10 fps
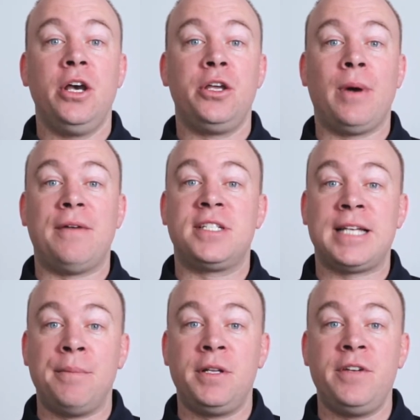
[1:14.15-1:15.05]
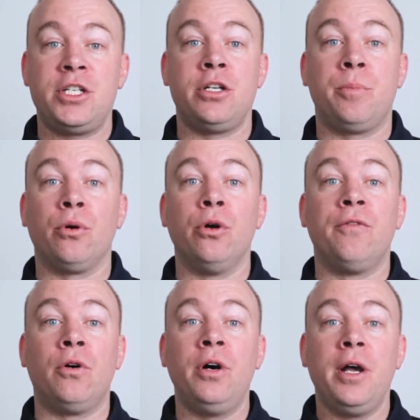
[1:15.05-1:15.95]
you have subdivision
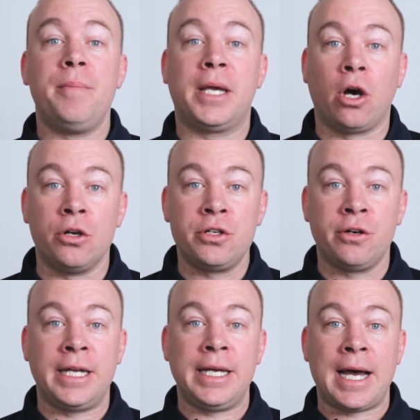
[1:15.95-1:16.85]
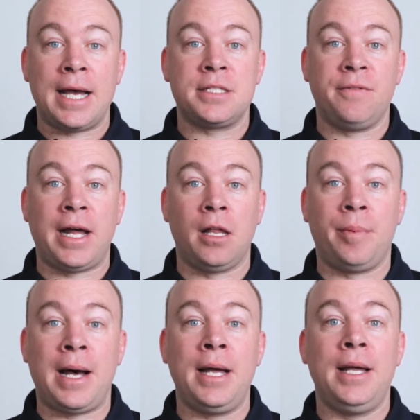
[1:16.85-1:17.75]
approval because you're a kick-ass
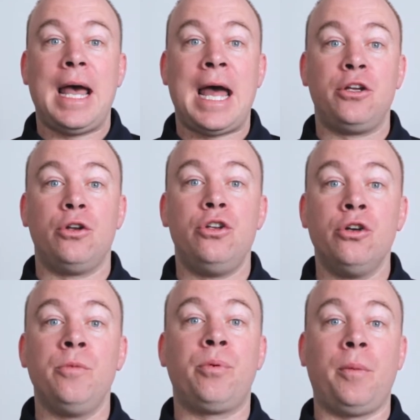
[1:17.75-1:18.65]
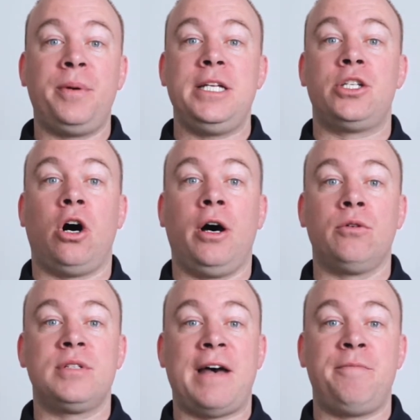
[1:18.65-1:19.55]
developer and your new property
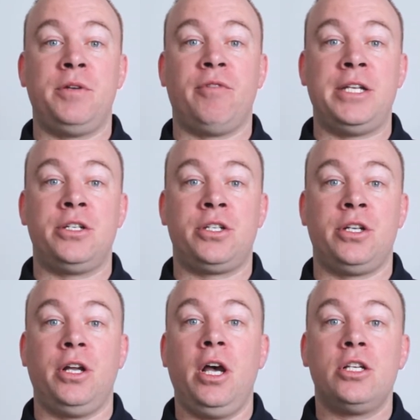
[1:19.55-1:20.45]
titles have been registered,